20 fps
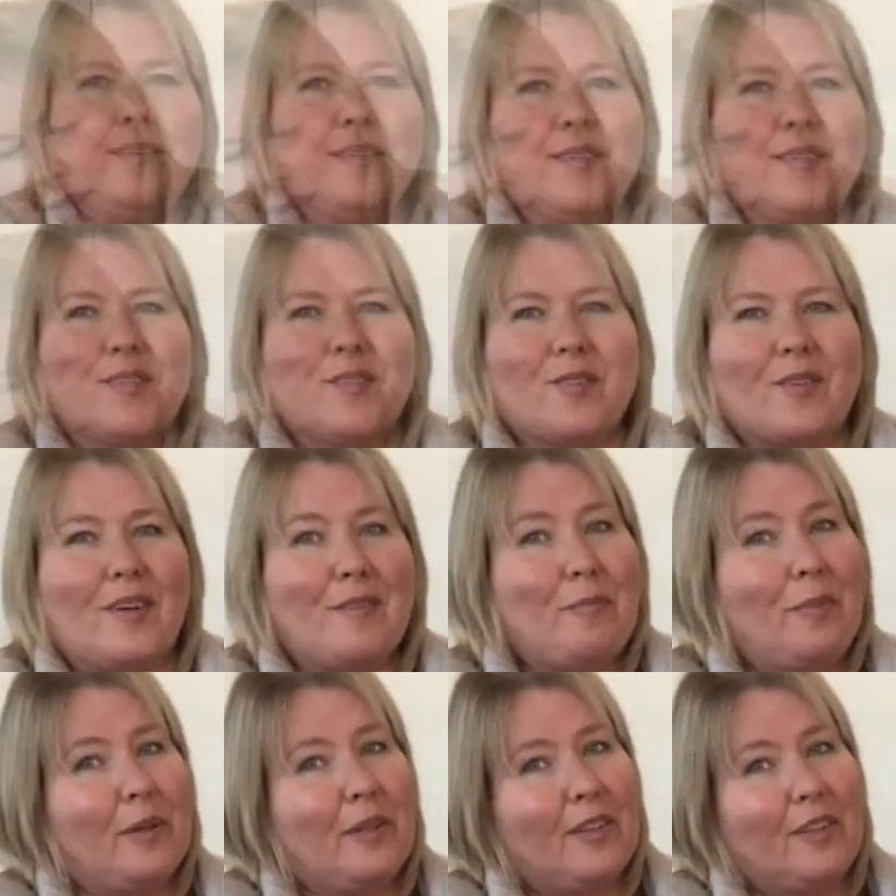So
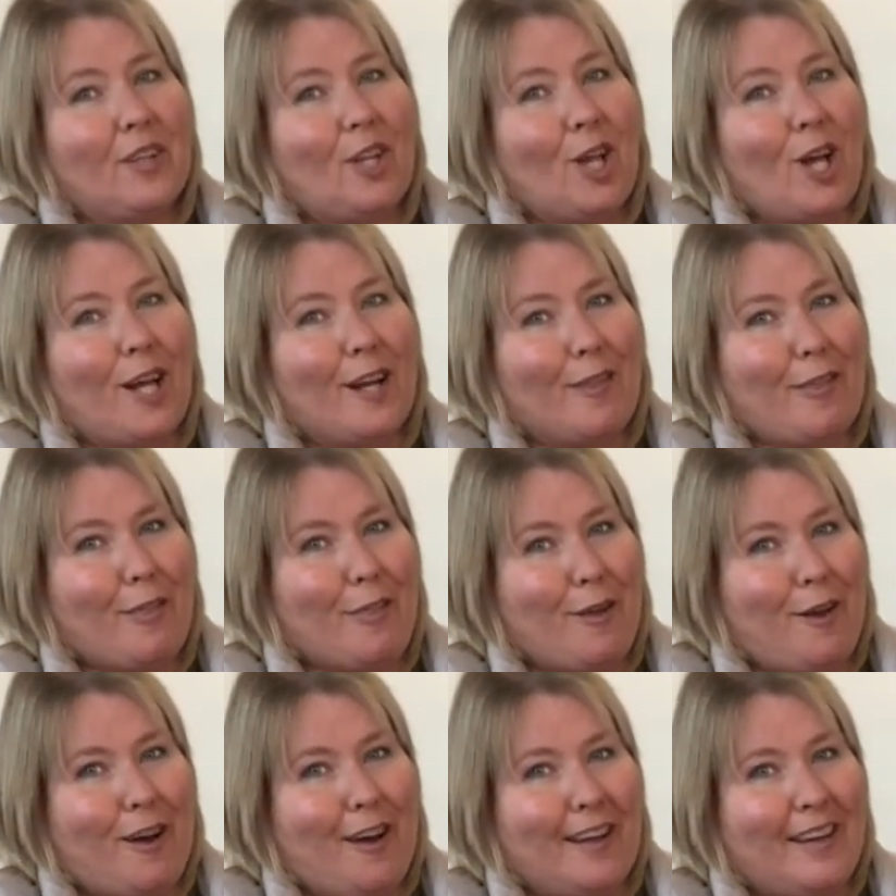I've put a lot of
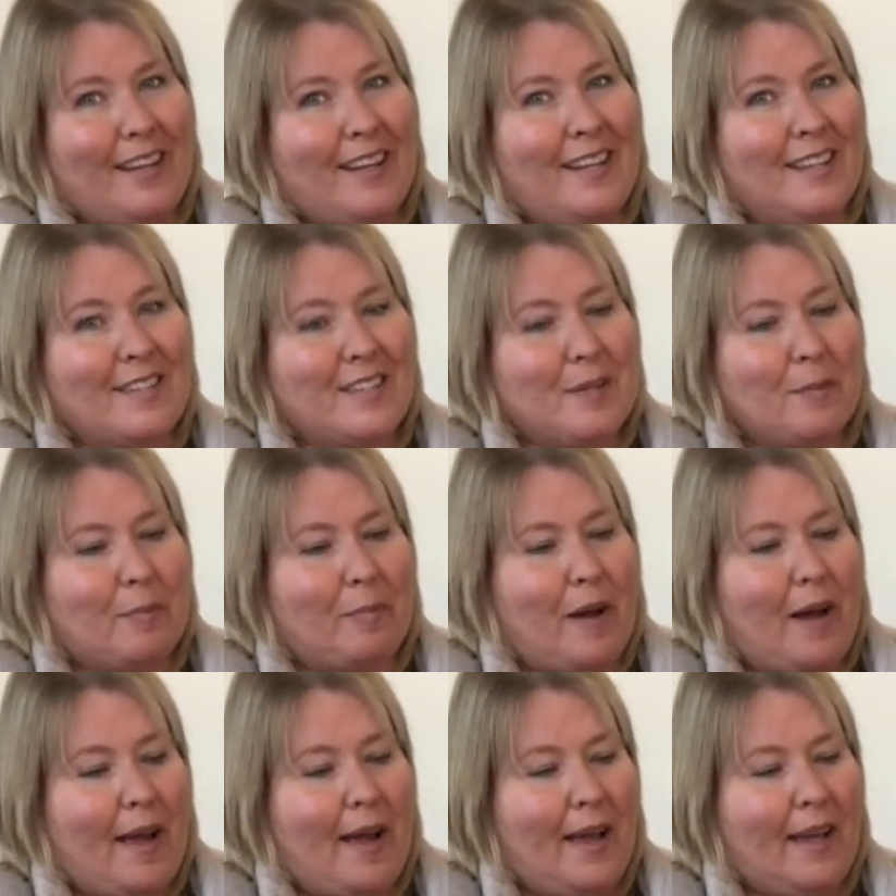thought into
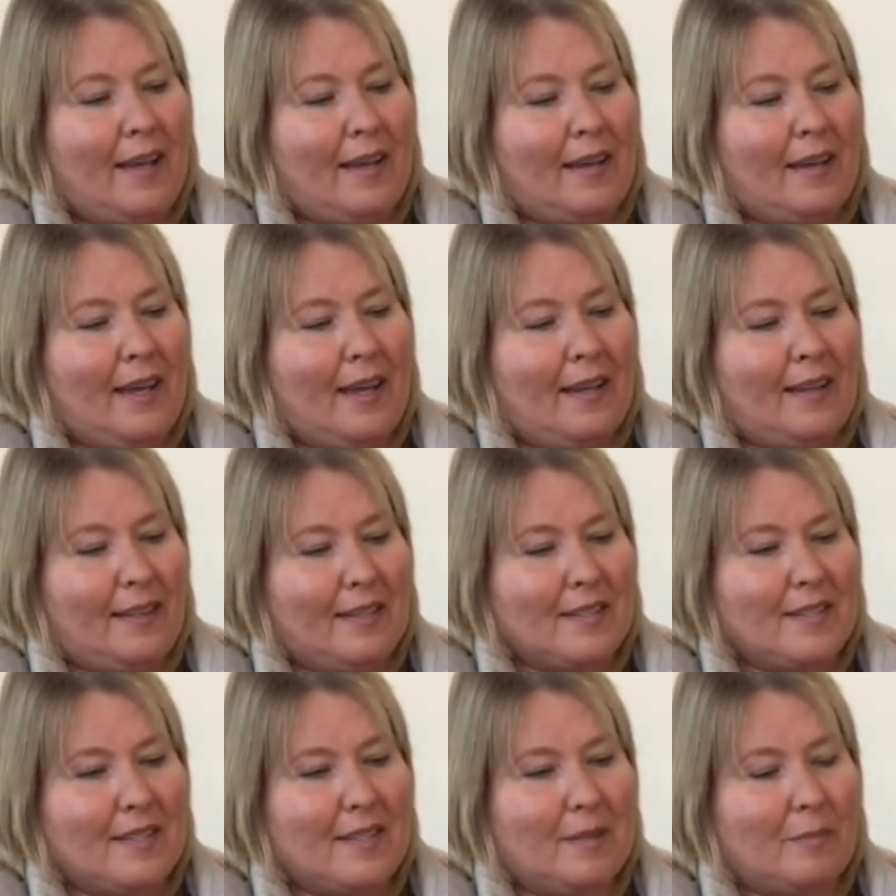buying an
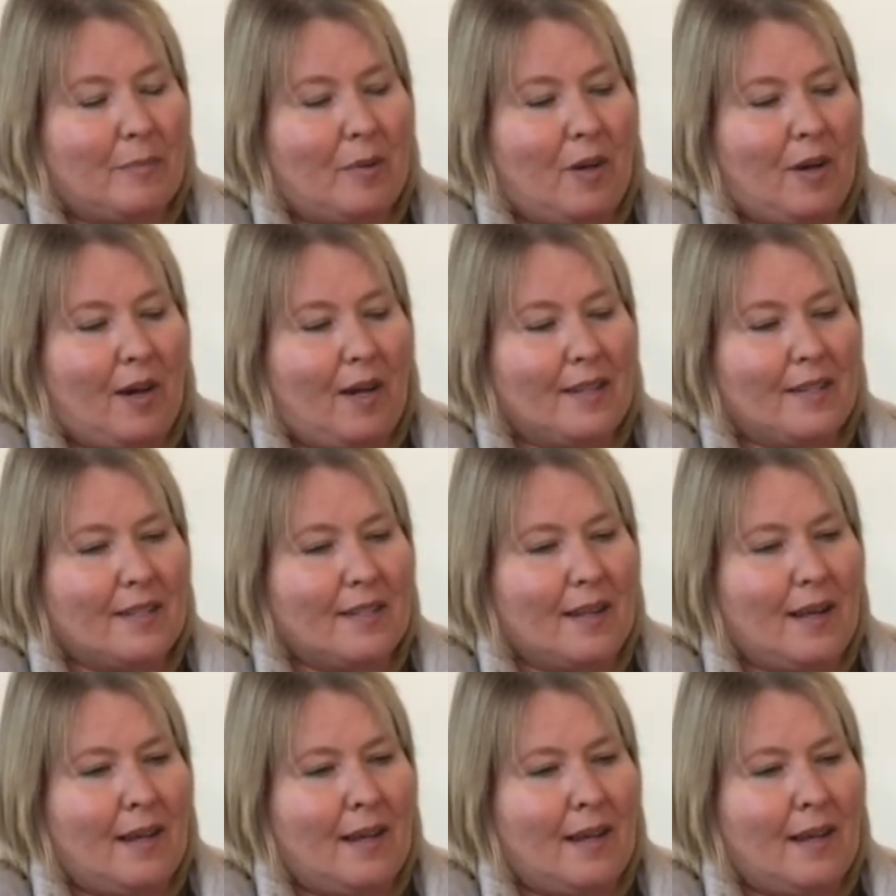Instant Pot.